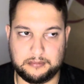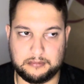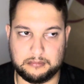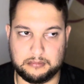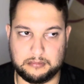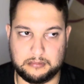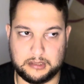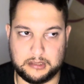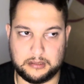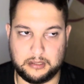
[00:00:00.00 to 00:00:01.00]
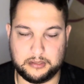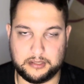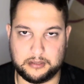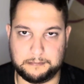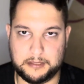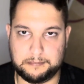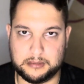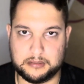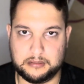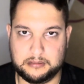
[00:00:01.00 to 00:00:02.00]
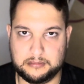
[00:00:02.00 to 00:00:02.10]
to hurt other people.